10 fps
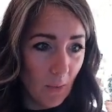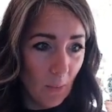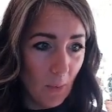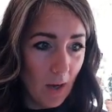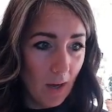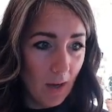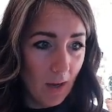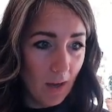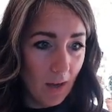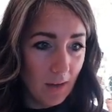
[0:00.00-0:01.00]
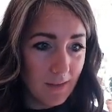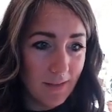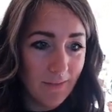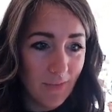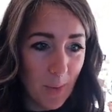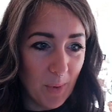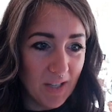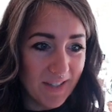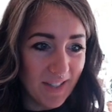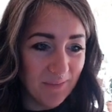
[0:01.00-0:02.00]
What?
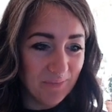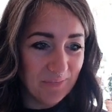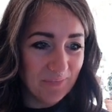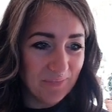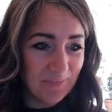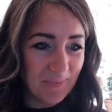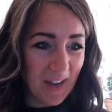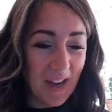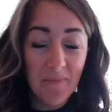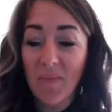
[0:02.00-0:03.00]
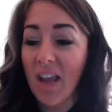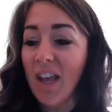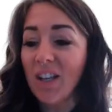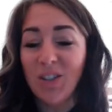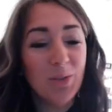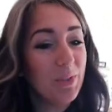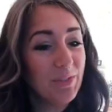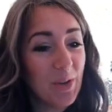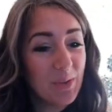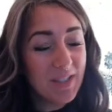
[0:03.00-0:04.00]
Amazing. Okay. You will
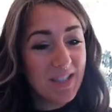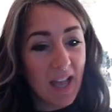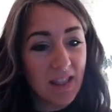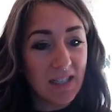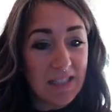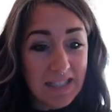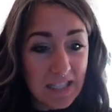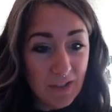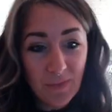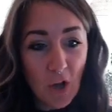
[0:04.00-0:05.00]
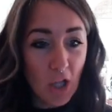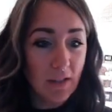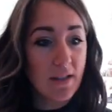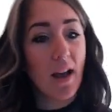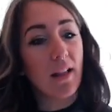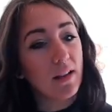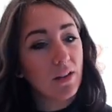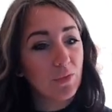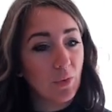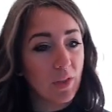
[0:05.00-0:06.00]
notice that the default color
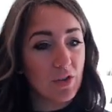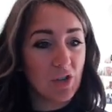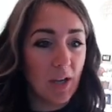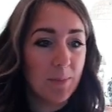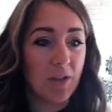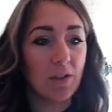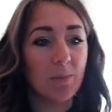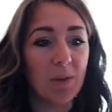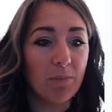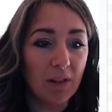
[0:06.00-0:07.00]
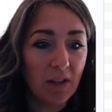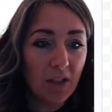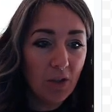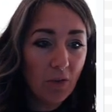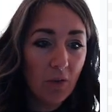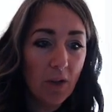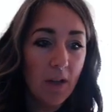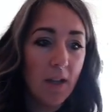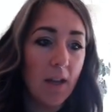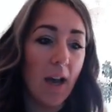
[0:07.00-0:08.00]
for the shapes are going to be blue
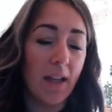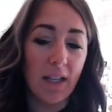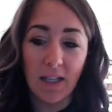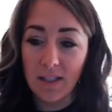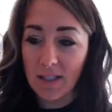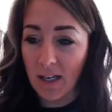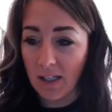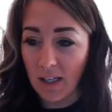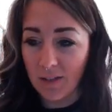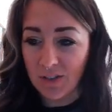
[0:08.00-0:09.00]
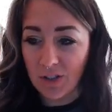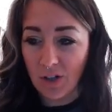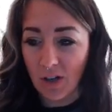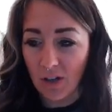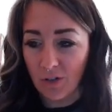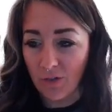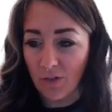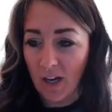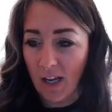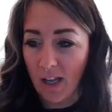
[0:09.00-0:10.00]
on the inside and kind of a dark
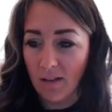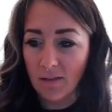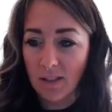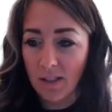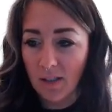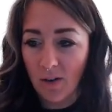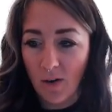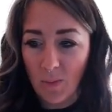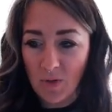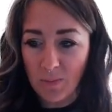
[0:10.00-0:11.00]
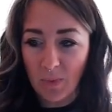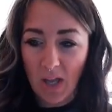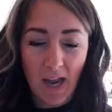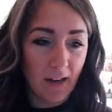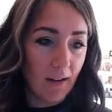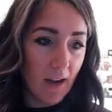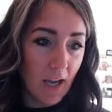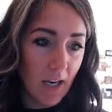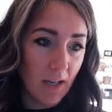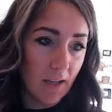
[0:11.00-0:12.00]
gray, almost black
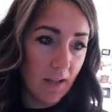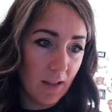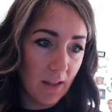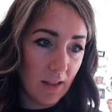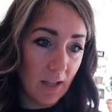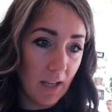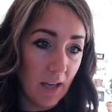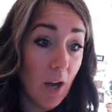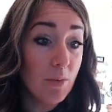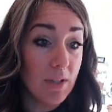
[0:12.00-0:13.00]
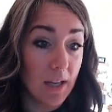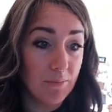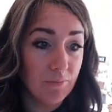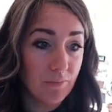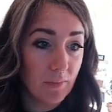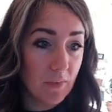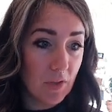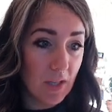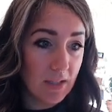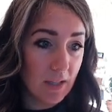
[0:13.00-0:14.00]
on the outside. So
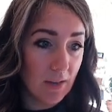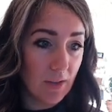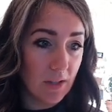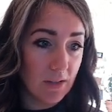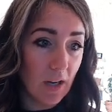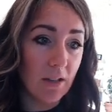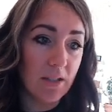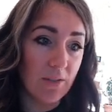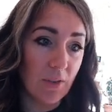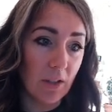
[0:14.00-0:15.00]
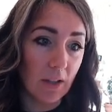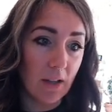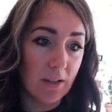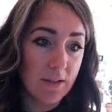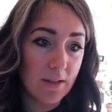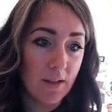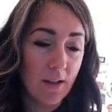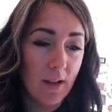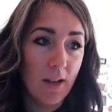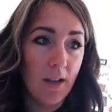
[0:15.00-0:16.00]
that's kind of our default colors.
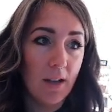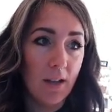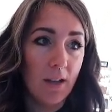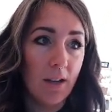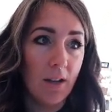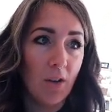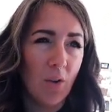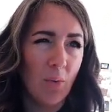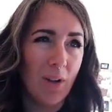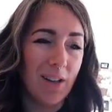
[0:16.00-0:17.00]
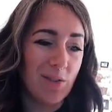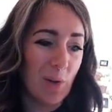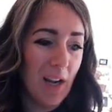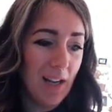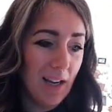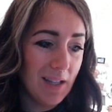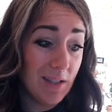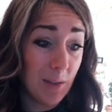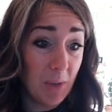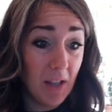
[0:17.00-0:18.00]
Well, our dragon eyes are
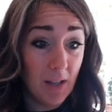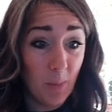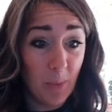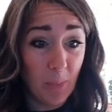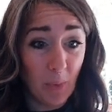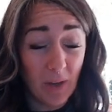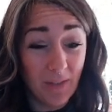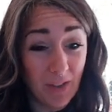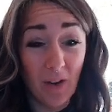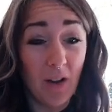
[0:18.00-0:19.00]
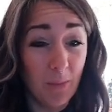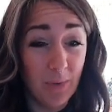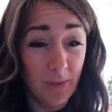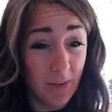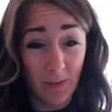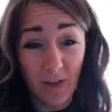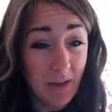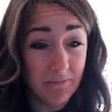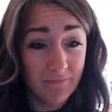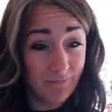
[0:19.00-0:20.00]
going to be a little bit boring if they're all blue and gray,
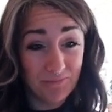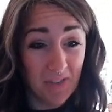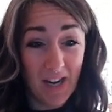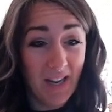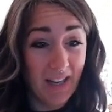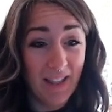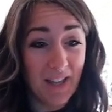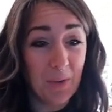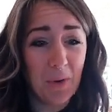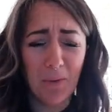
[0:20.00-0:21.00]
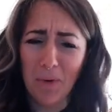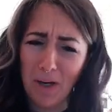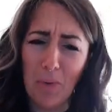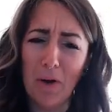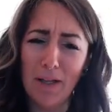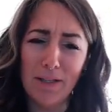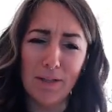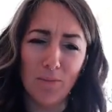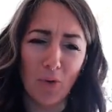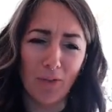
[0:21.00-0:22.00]
right? Like we're going to want
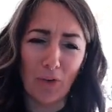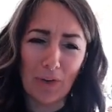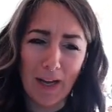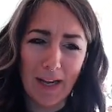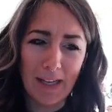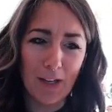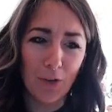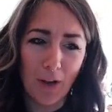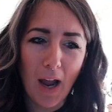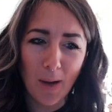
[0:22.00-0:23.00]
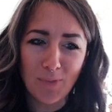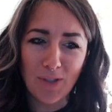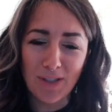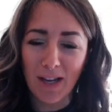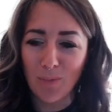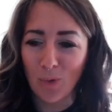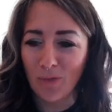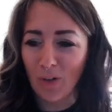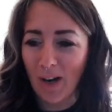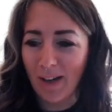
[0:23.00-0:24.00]
some more variety, or option to have more
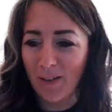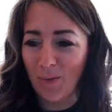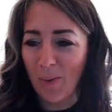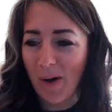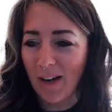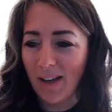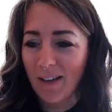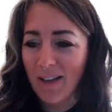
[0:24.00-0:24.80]
variety if we want it.